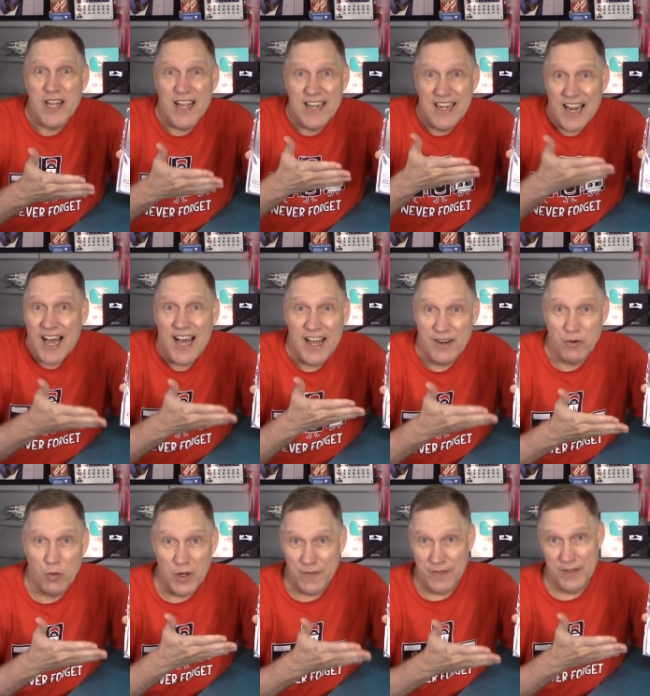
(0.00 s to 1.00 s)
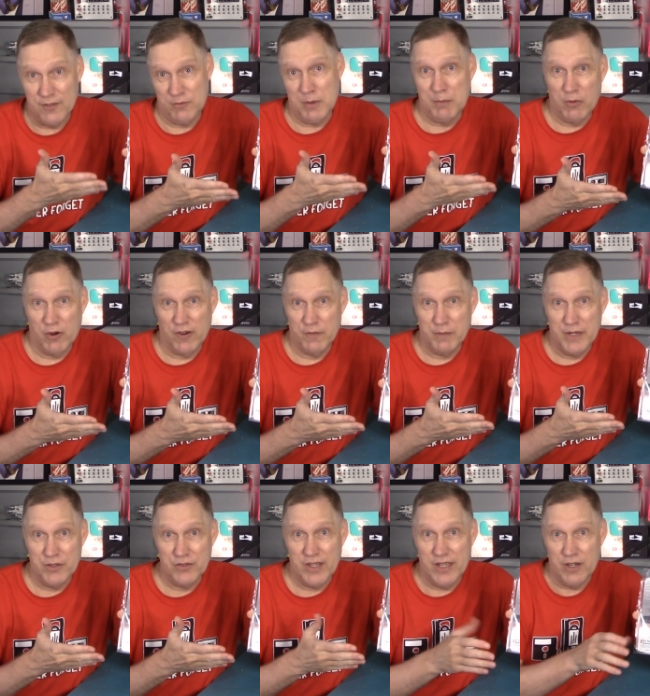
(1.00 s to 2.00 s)
I not want this to be part of
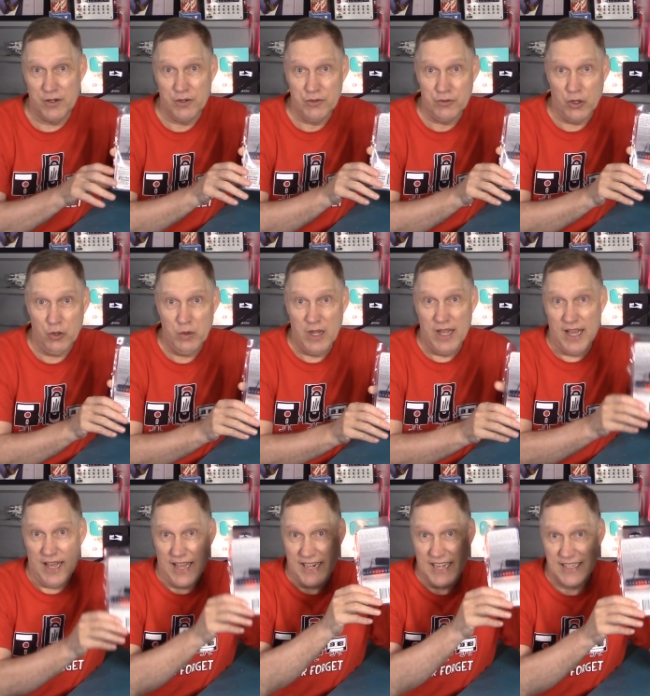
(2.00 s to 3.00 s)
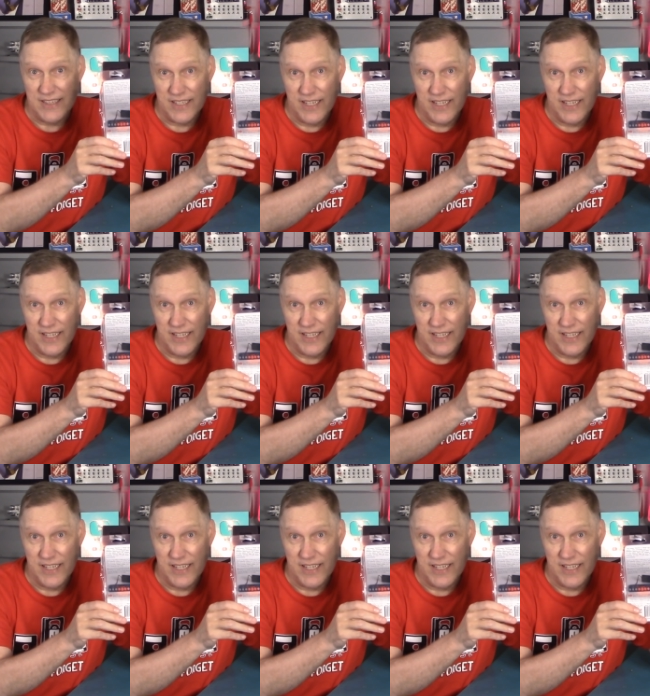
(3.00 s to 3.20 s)
my scanner? So I got the